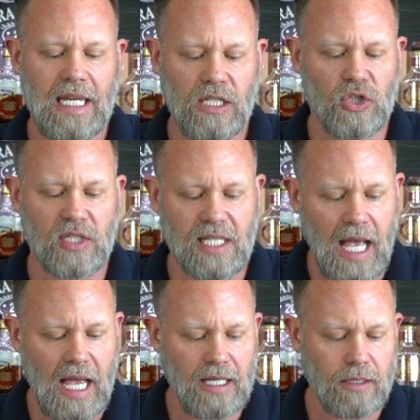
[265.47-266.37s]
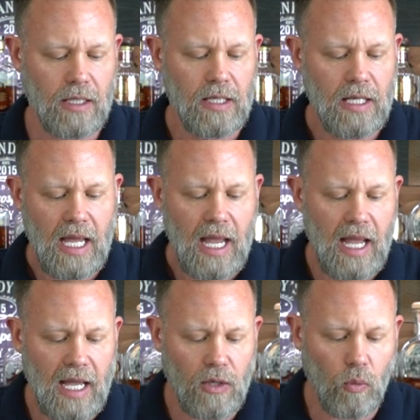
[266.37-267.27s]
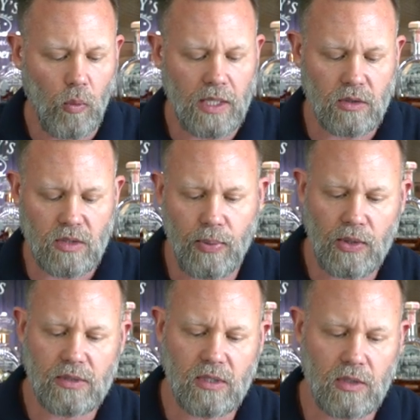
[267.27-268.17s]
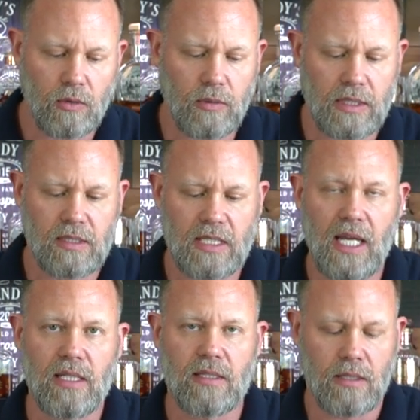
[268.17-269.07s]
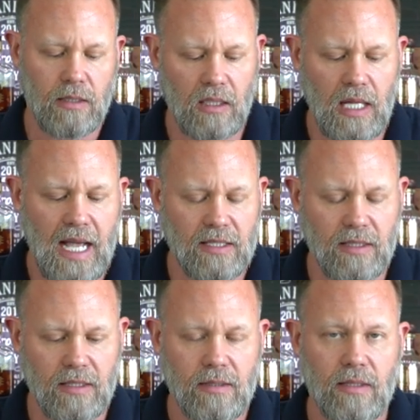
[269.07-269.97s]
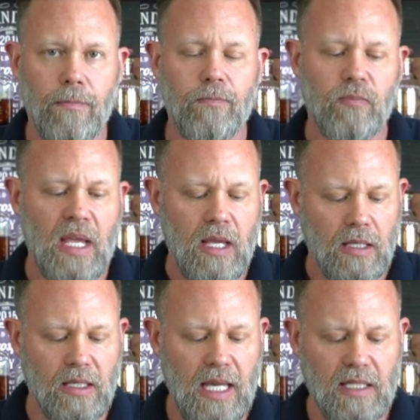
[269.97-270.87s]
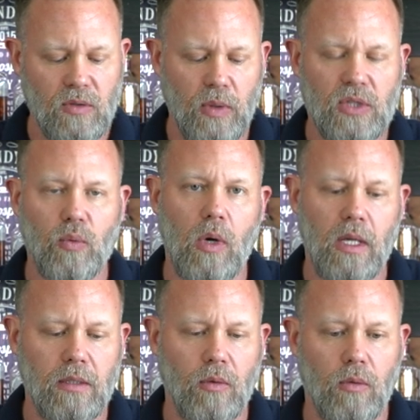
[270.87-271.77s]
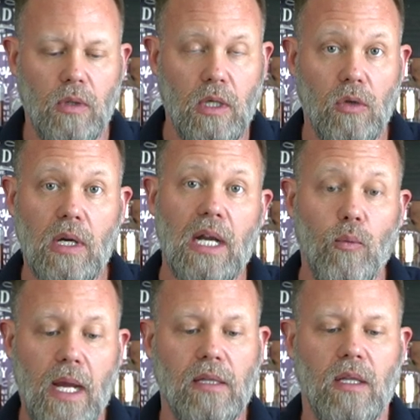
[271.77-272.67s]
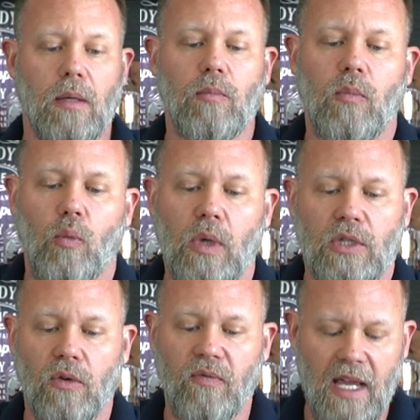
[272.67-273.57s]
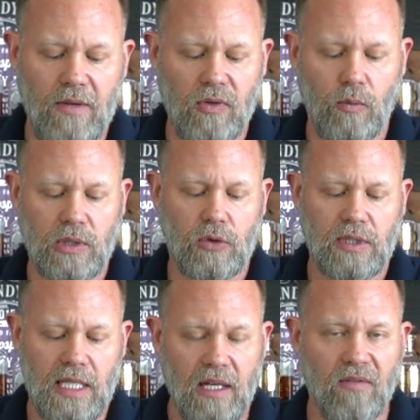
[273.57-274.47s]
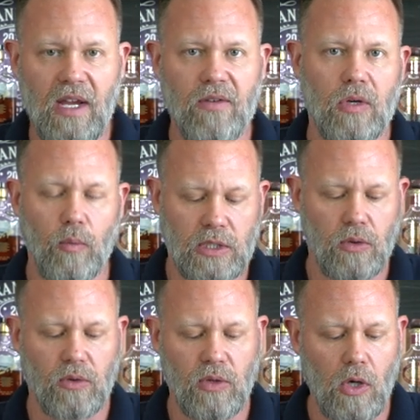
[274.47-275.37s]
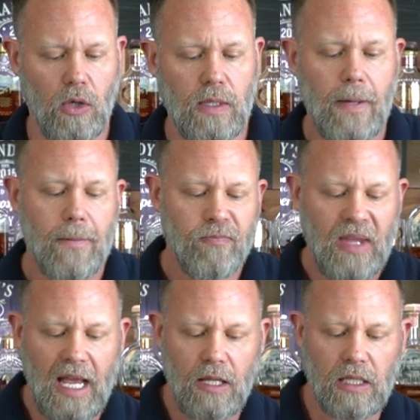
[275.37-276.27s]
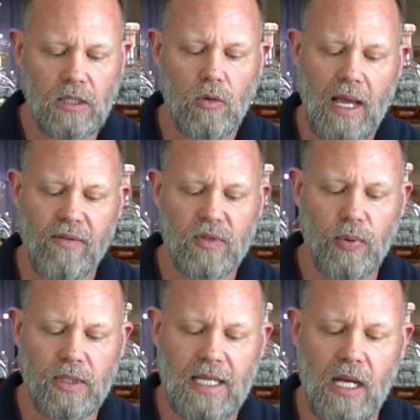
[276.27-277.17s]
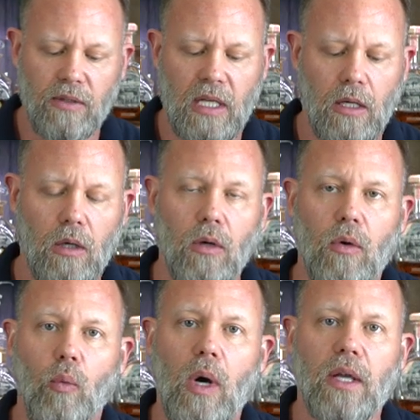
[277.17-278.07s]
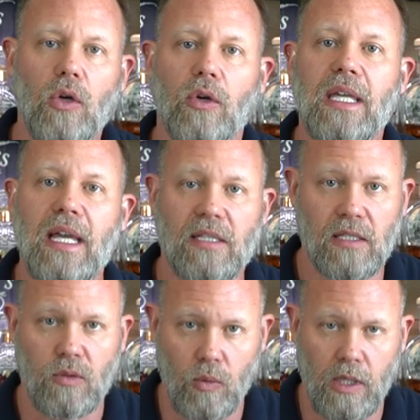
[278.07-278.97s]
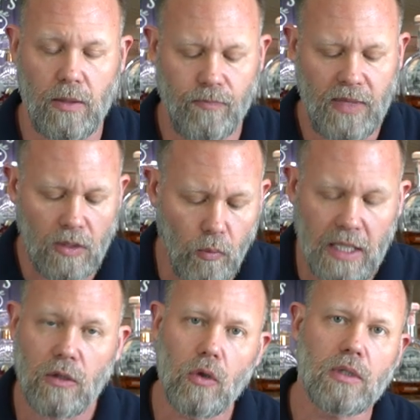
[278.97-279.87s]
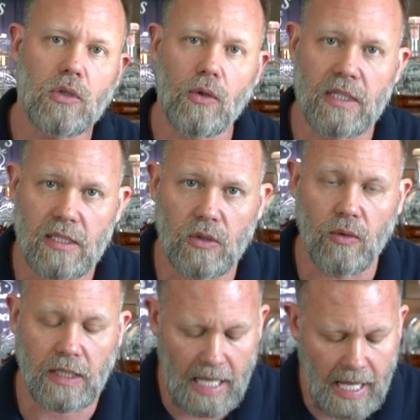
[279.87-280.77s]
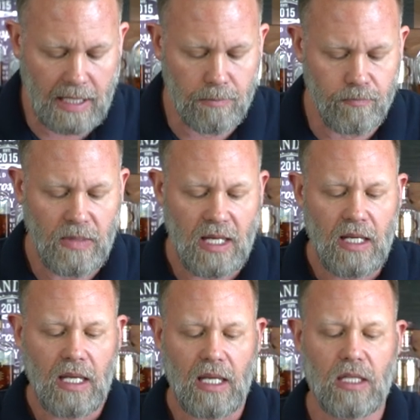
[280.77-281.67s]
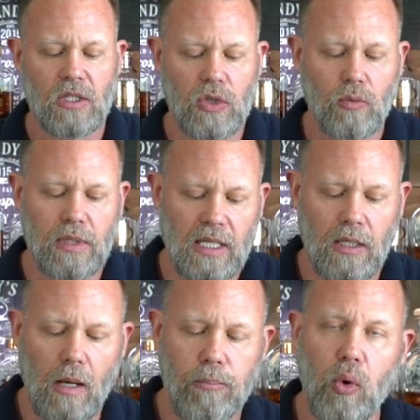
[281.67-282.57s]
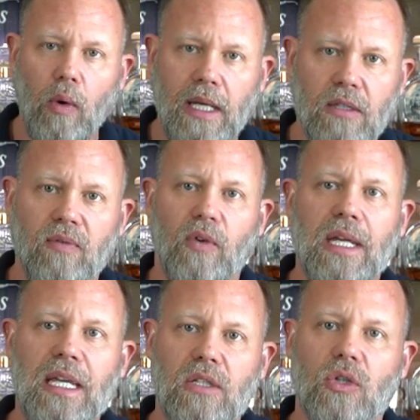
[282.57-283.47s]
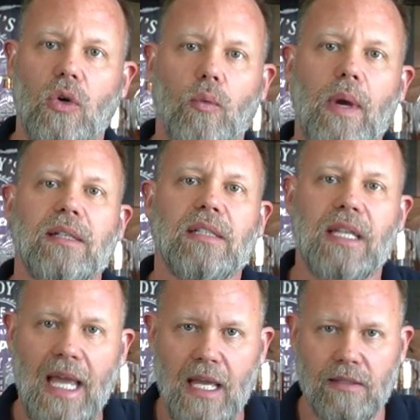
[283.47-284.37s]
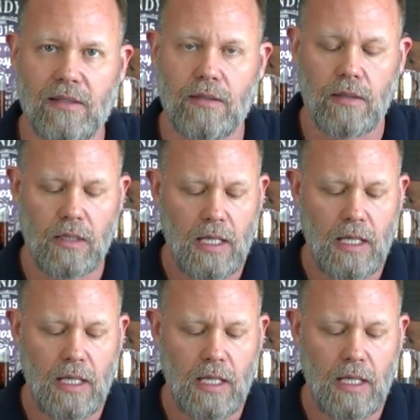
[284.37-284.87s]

each side. And what you're supposed to do is taste the glasses, guess which one, you got to rank them, what's your favorite, what's your second favorite, and what's your third. And then you have to put down here what your guesses were. And the way that you can turn this into a game is you get a point for each correct guess.